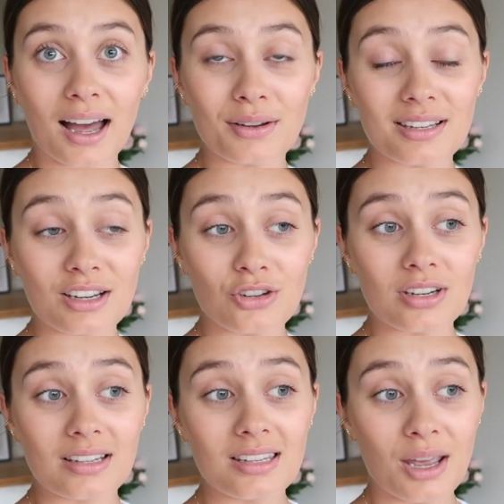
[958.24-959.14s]
now it's
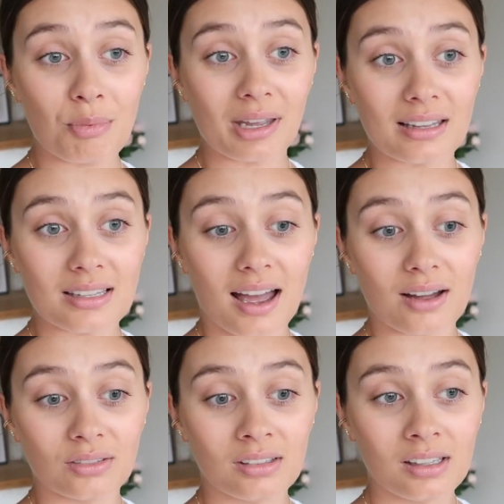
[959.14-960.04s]
literally tipping it
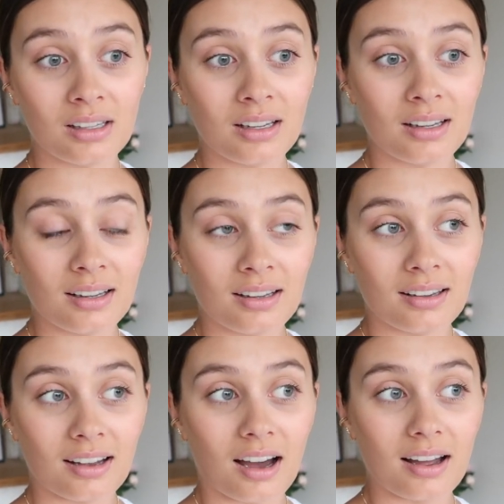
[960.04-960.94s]
down.
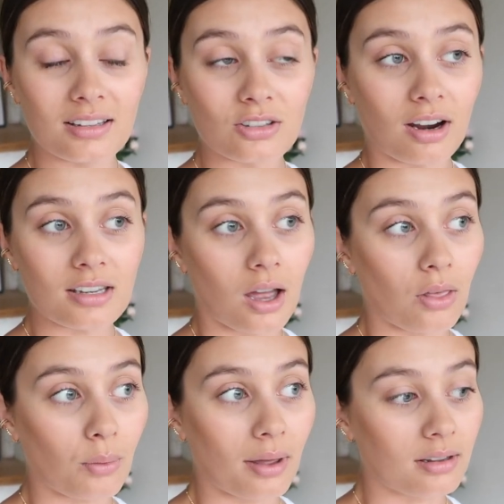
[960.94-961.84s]
It's crazy how
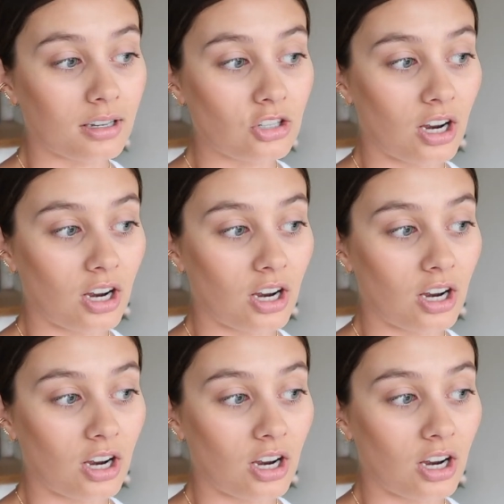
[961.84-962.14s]
the weather can